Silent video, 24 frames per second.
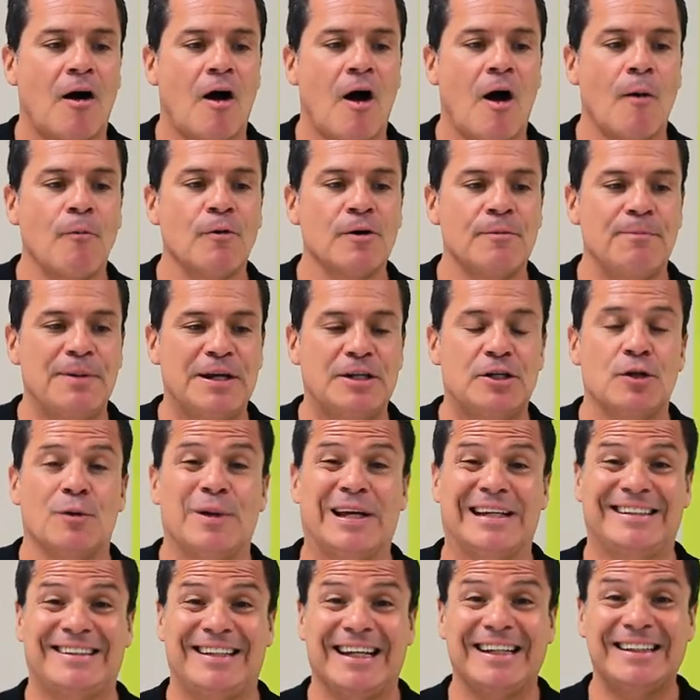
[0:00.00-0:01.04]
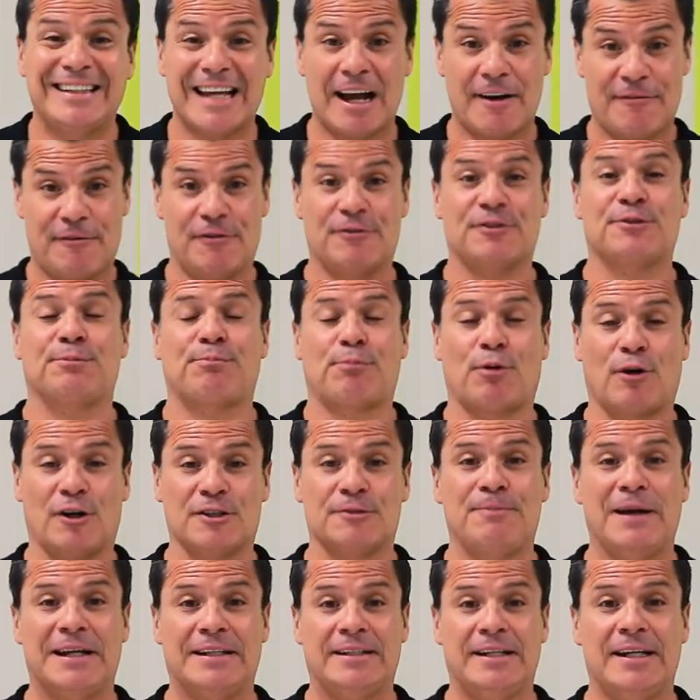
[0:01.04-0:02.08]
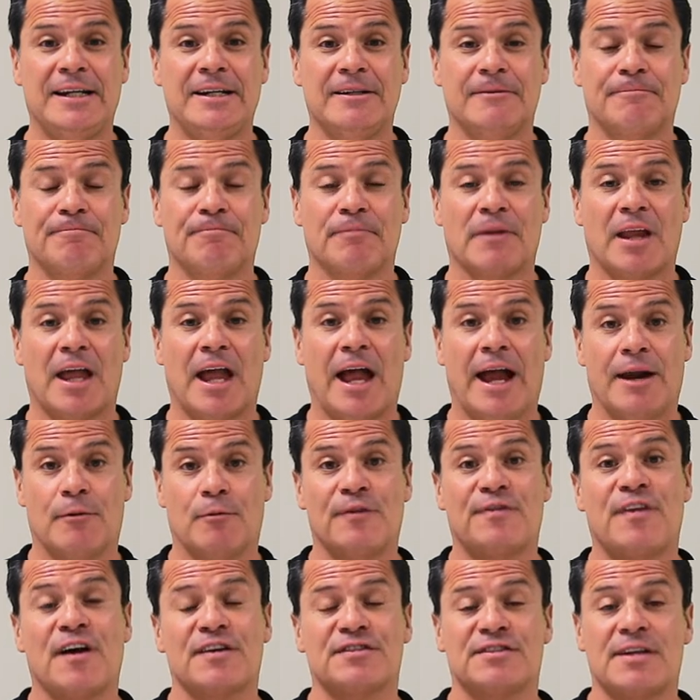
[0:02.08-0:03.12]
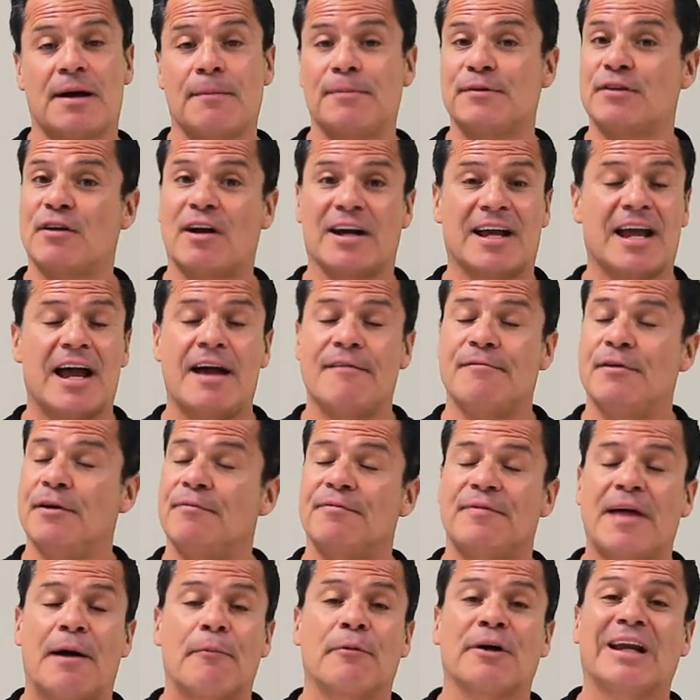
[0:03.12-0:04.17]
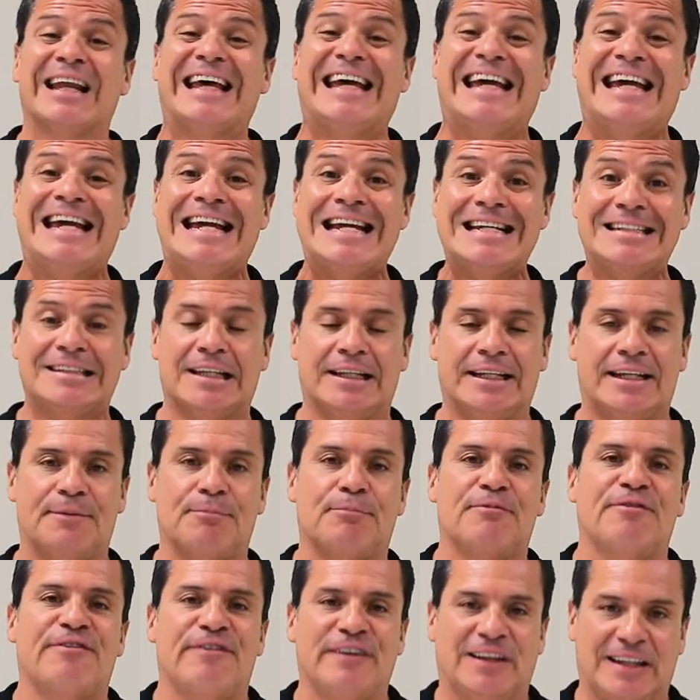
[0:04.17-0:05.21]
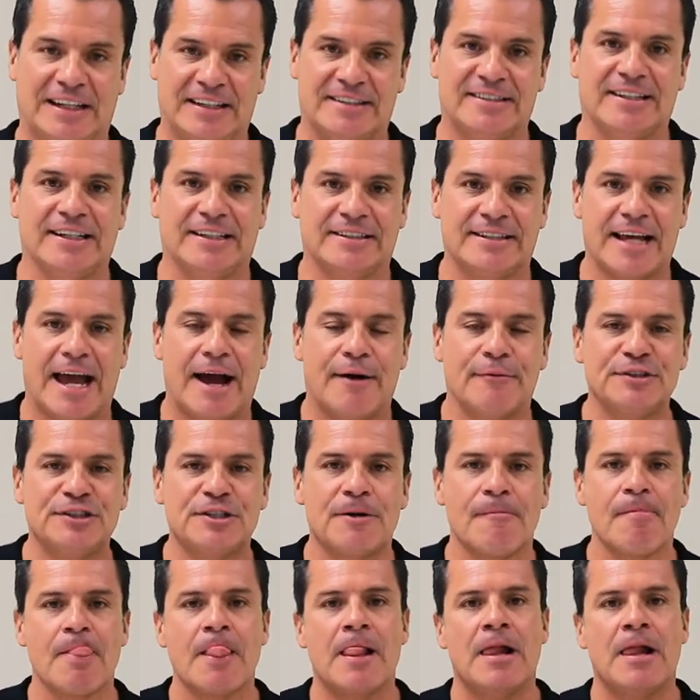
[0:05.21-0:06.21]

I would be doing six hours of prospecting, and with those numbers that I gave you, that would easily fill in six hours,